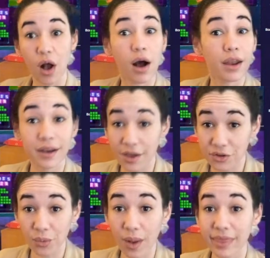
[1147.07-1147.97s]

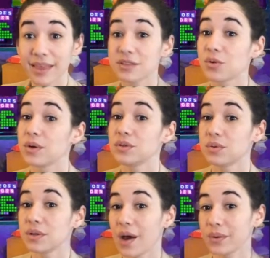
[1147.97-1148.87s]
another one that's going to
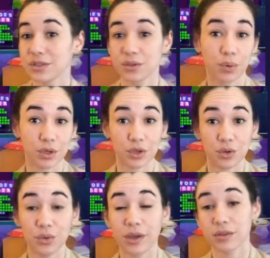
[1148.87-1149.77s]
allow us to put
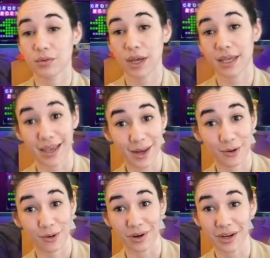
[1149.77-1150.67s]
you in the right
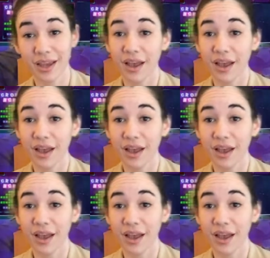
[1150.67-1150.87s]
category